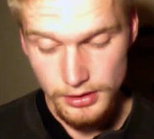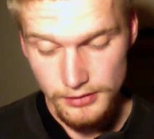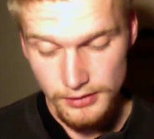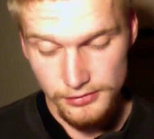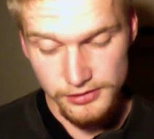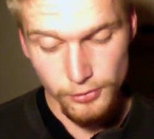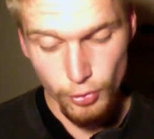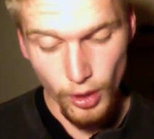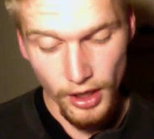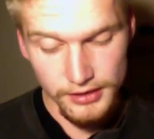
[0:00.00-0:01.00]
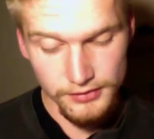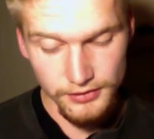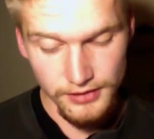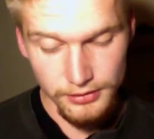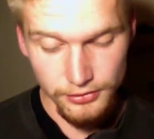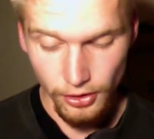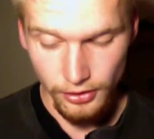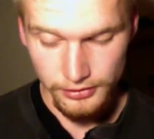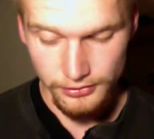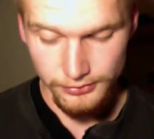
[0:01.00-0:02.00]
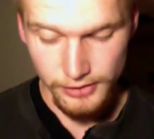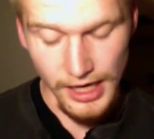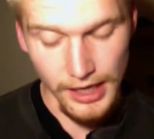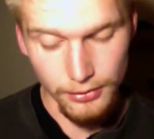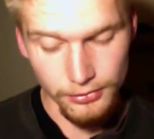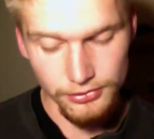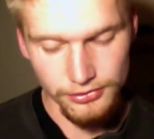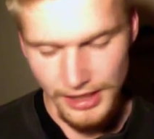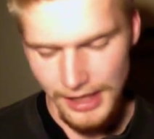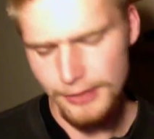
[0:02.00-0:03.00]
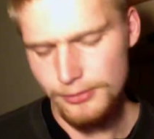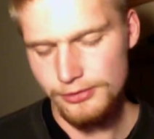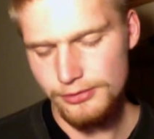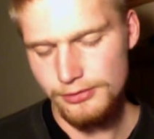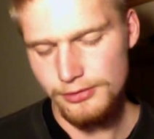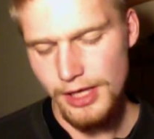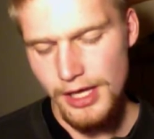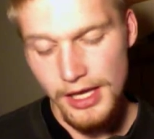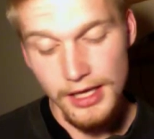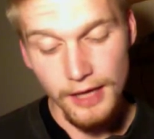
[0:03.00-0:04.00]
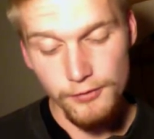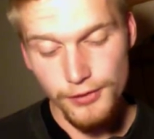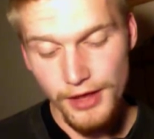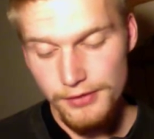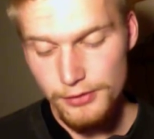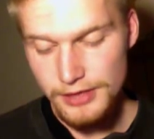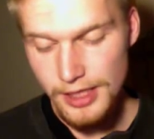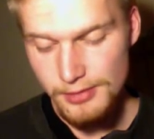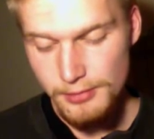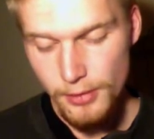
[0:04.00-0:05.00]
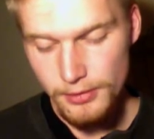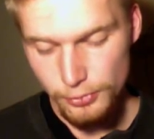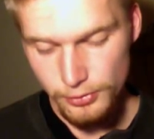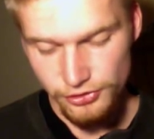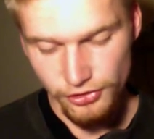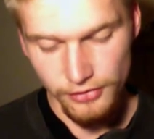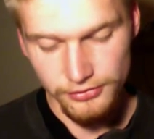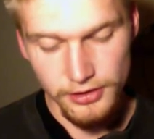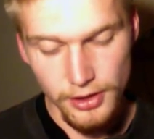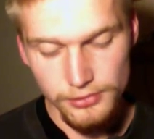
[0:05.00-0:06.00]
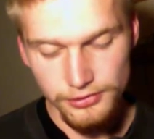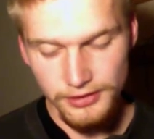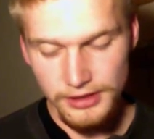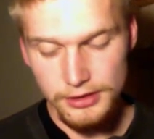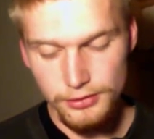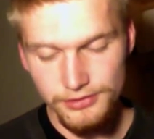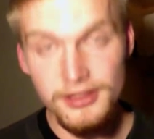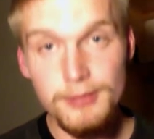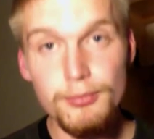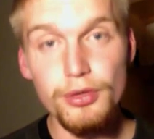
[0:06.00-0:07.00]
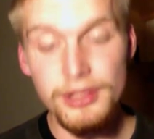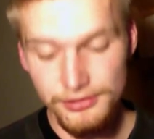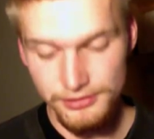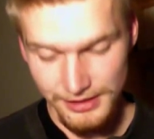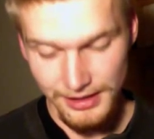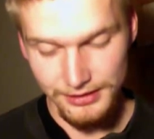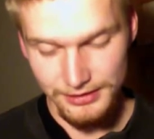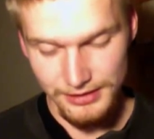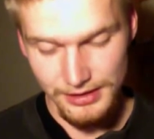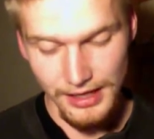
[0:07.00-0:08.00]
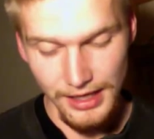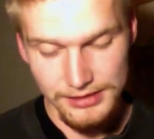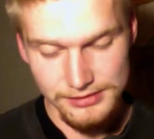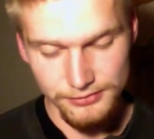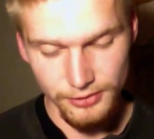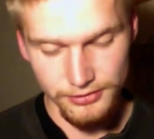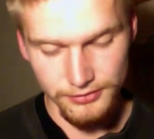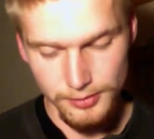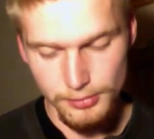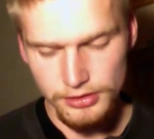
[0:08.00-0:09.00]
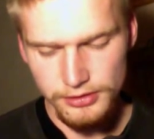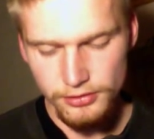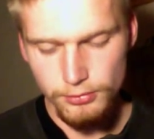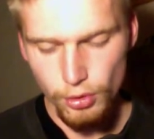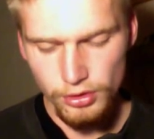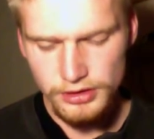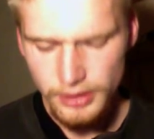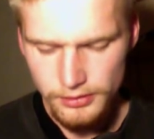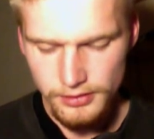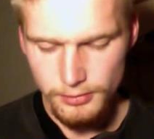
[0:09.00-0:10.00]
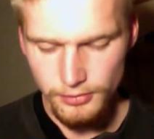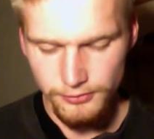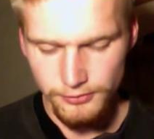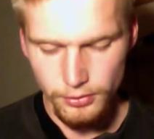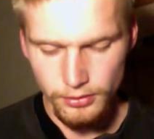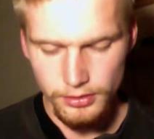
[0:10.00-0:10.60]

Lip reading: They seemed to ride in the dead darkness for hours and hours. And after that there came a moment when Shasta noticed that he could see Bree's neck and head in front of him a little more clearly than before.